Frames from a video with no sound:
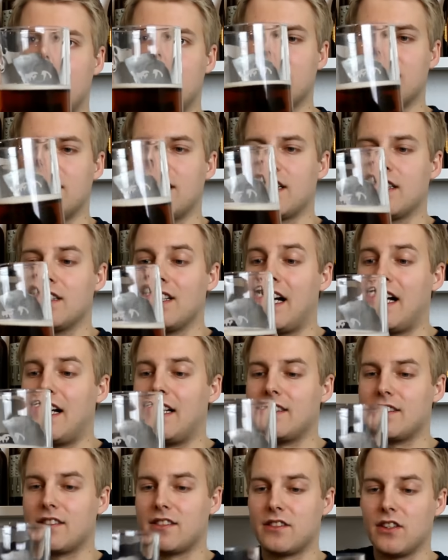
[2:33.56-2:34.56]
into the
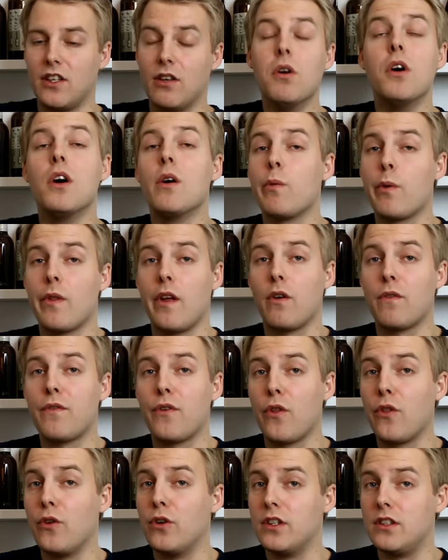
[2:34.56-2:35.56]
glass. So without
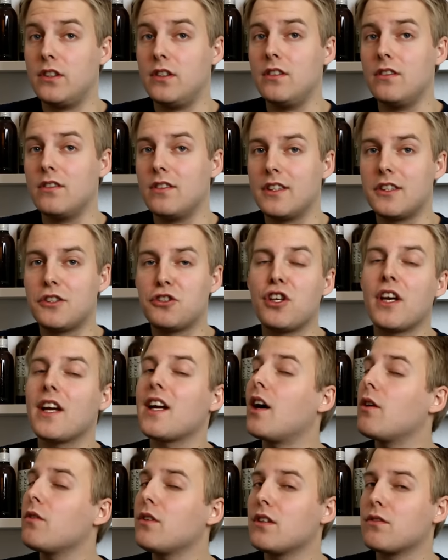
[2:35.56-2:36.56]
further ado, let's
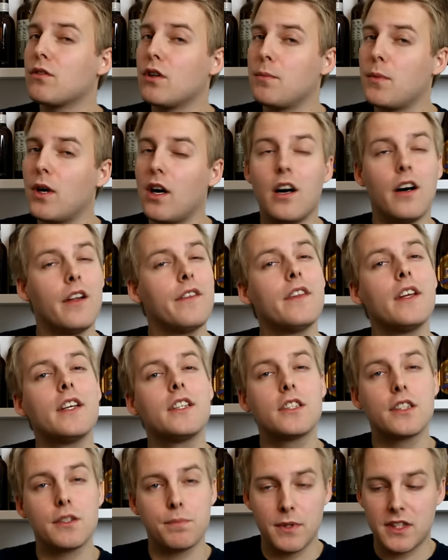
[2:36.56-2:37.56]
check out the aroma on
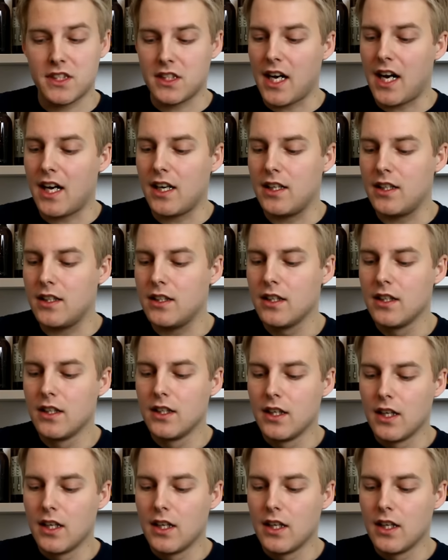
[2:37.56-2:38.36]
that Spezial